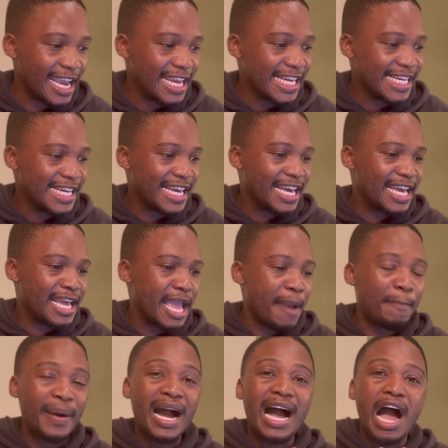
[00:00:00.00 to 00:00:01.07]
a,
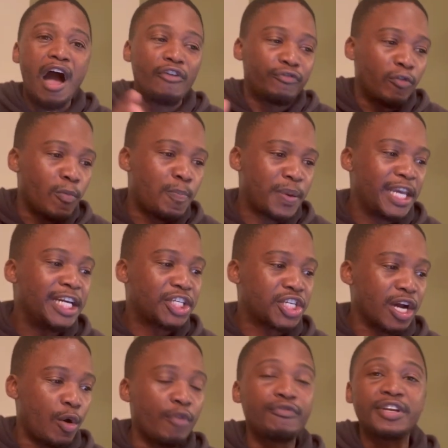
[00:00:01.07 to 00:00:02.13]
powerful
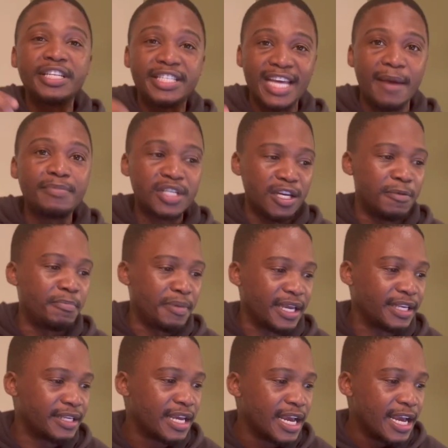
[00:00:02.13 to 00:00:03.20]
picture of redemption
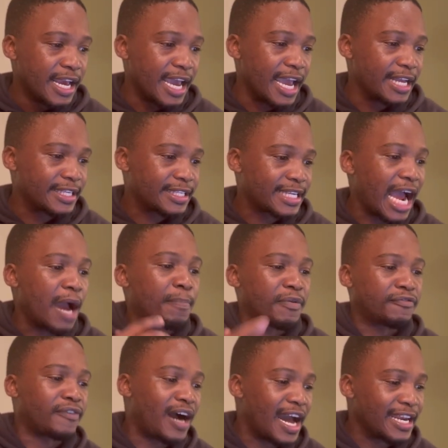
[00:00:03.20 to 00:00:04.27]
being uh,
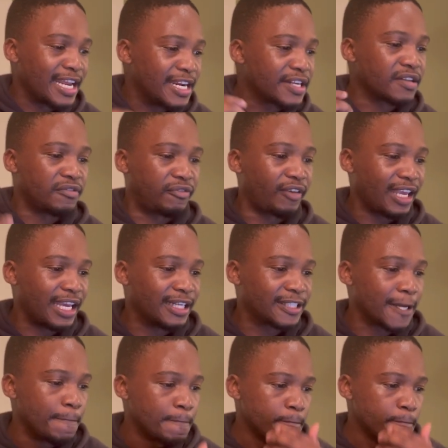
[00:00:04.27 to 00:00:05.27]
typified and revealed.